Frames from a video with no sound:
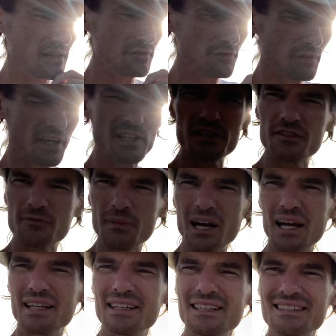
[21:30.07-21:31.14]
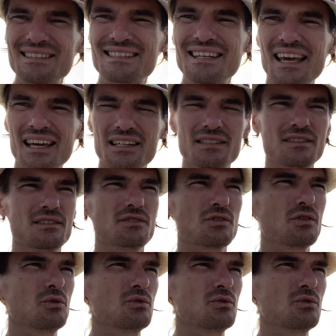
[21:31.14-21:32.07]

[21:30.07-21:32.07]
friend of mine in Texas who